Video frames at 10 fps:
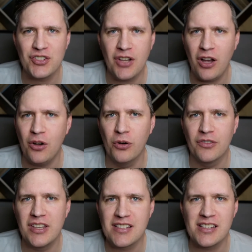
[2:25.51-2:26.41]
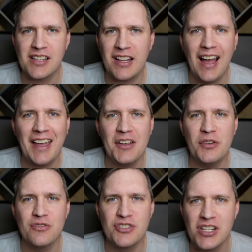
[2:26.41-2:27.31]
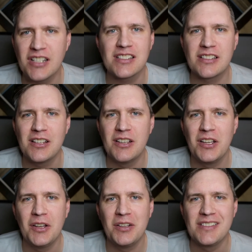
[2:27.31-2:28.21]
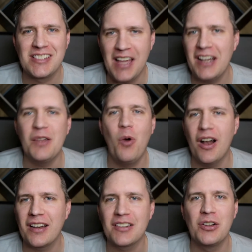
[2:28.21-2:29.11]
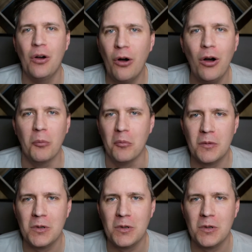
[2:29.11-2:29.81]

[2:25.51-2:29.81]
No, this is a guy who just said he wanted to go home.